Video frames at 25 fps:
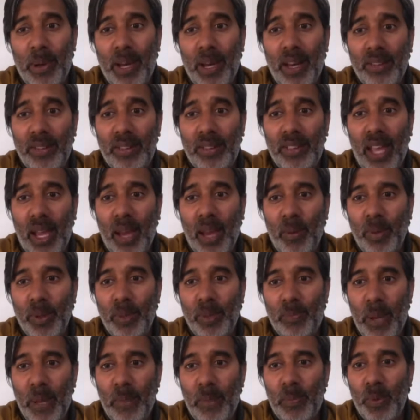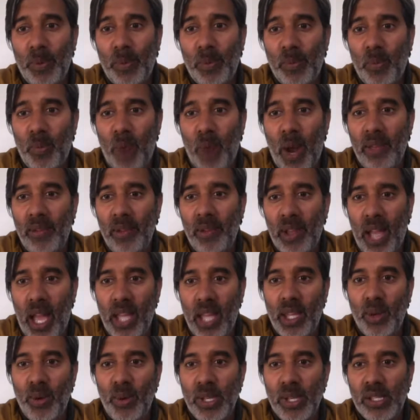birthday with people waving
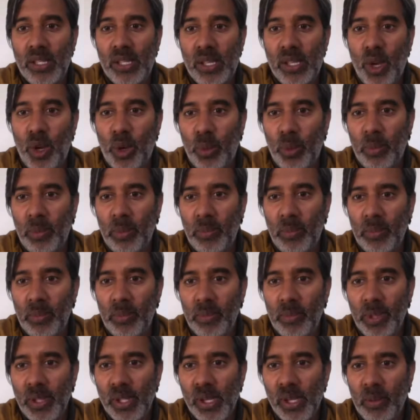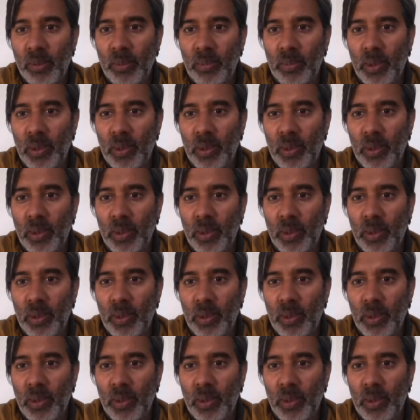at you in Zoom, presumably.